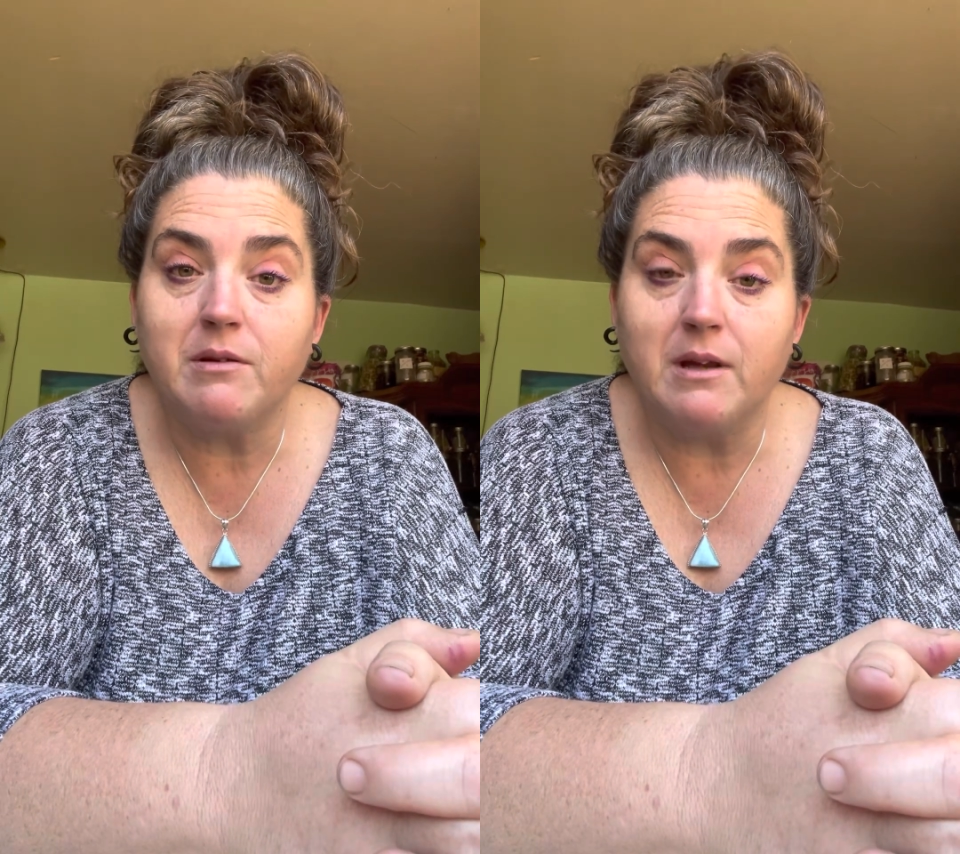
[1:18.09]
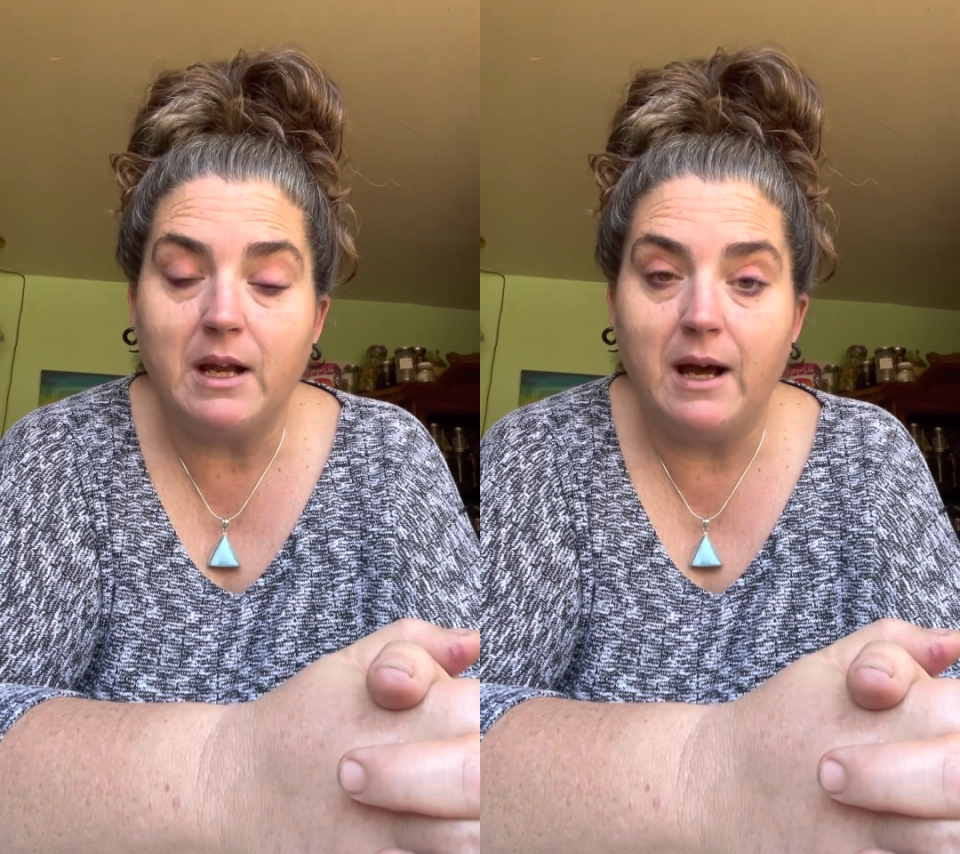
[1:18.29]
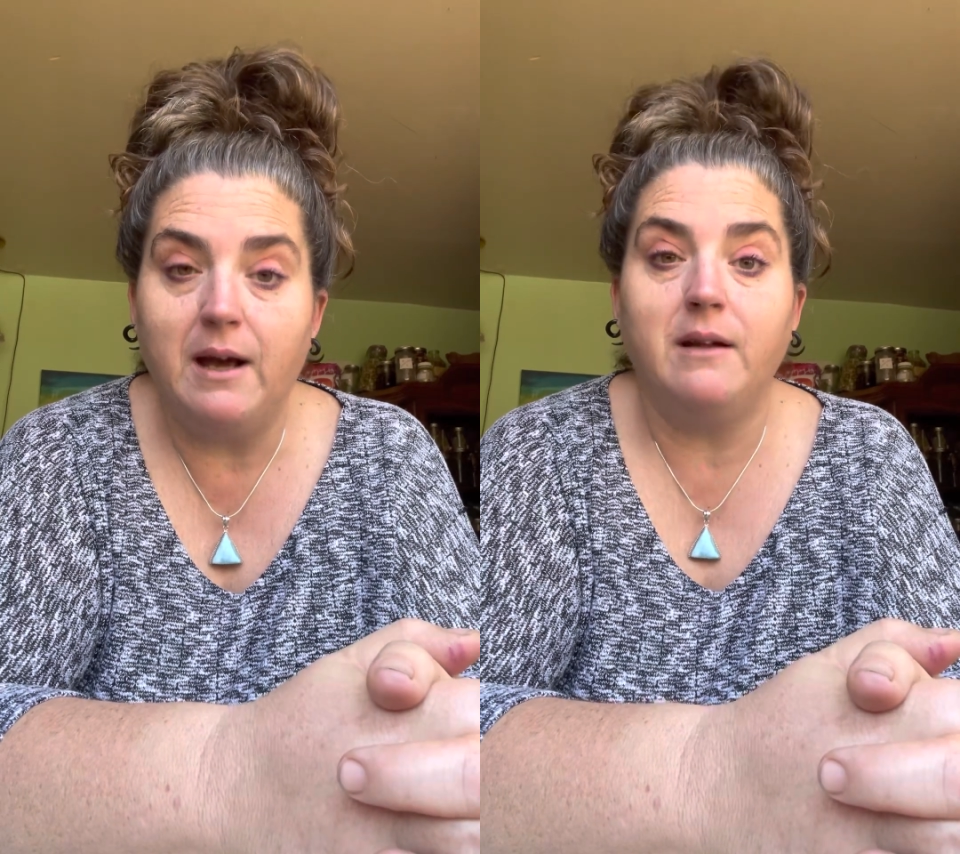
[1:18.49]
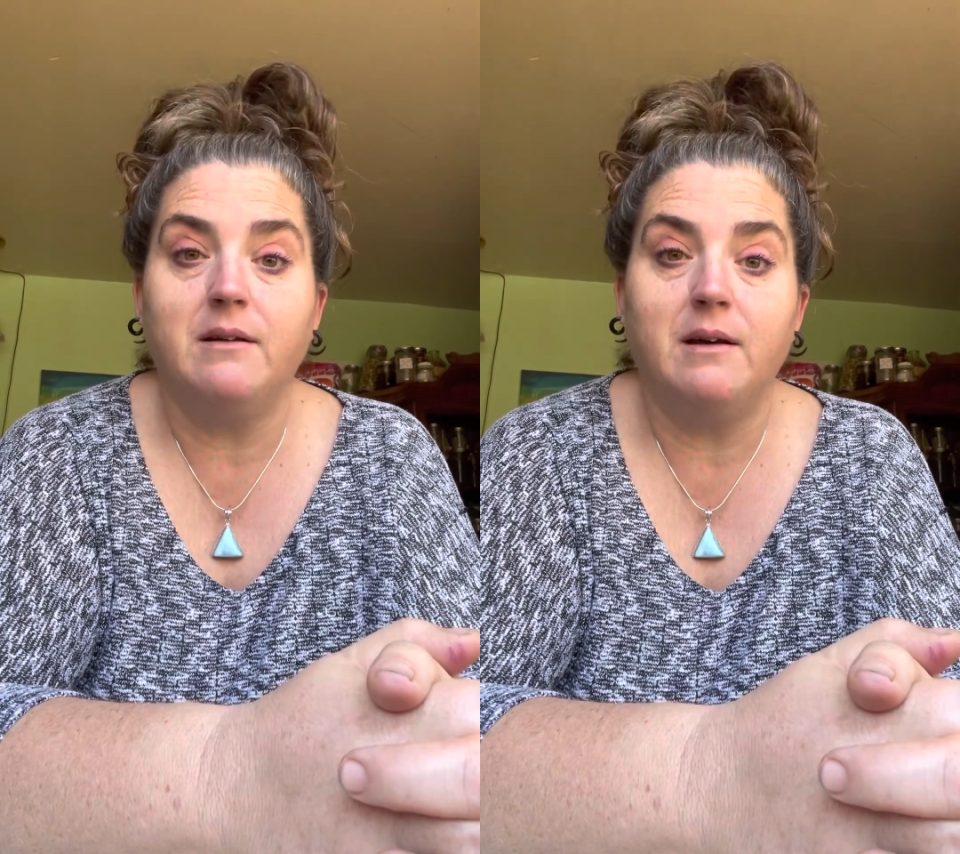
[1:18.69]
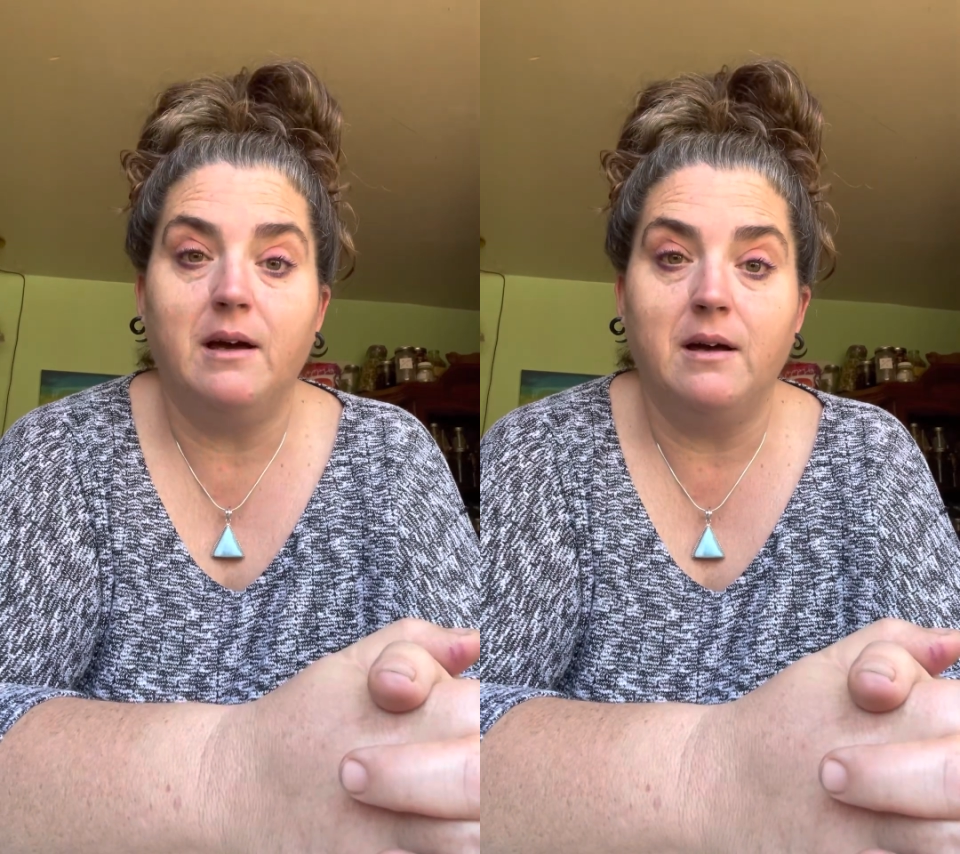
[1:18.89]
the night
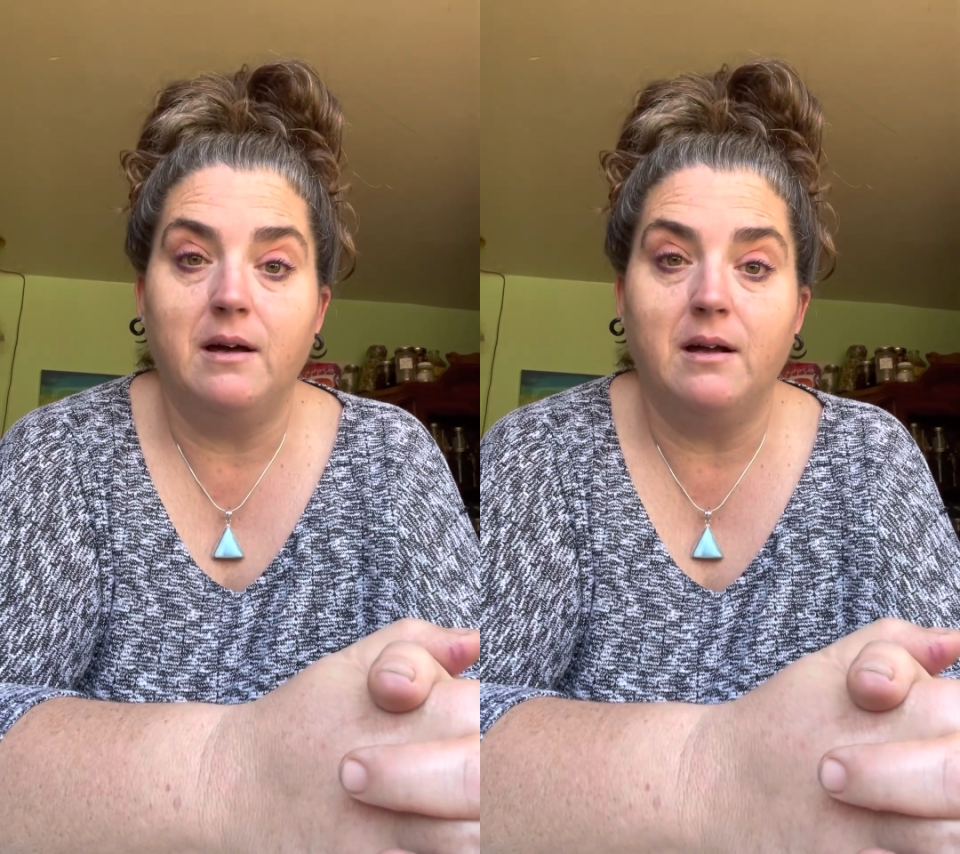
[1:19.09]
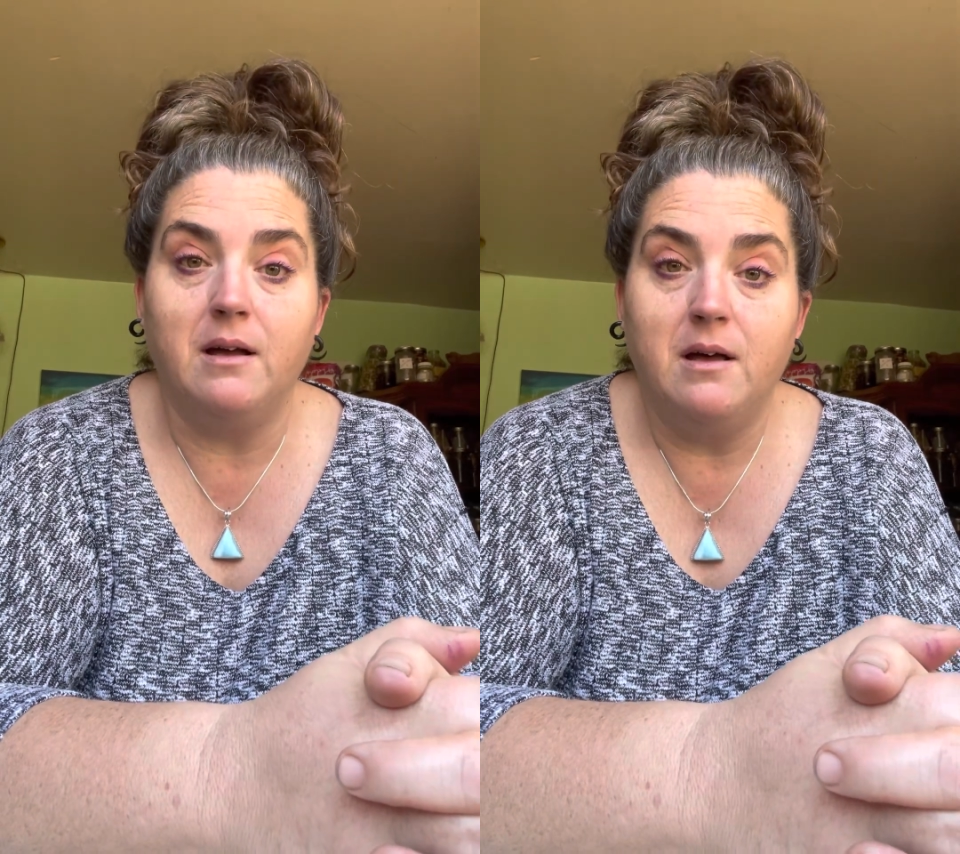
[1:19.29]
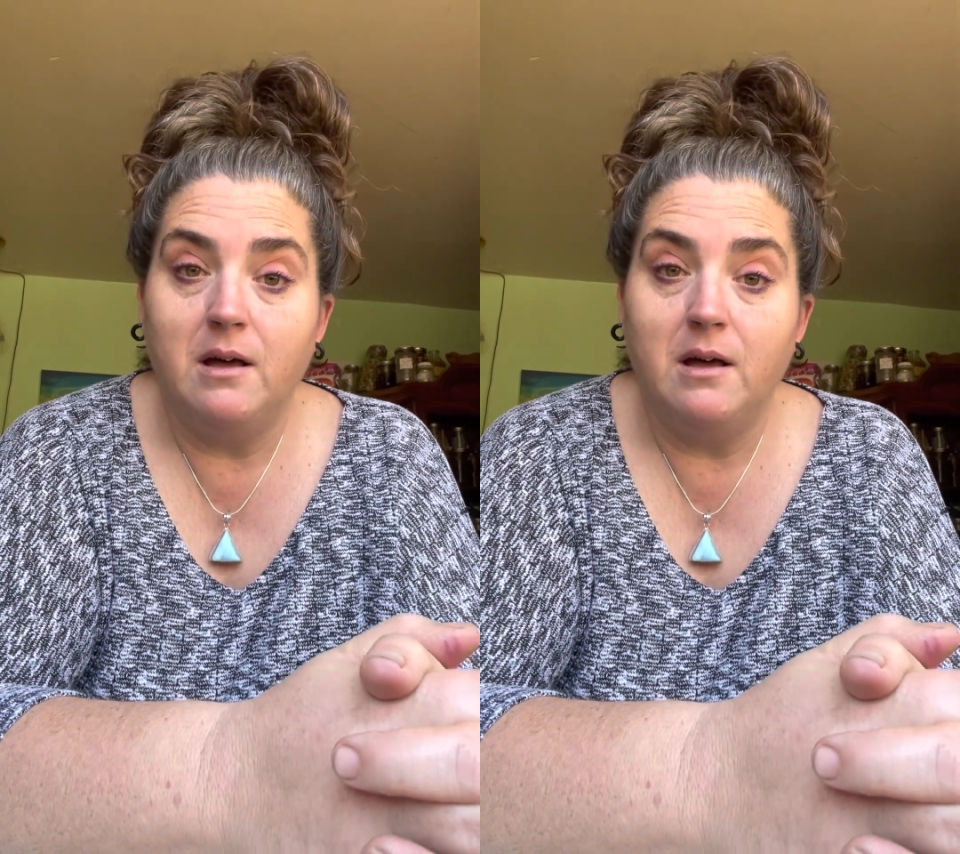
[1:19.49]
and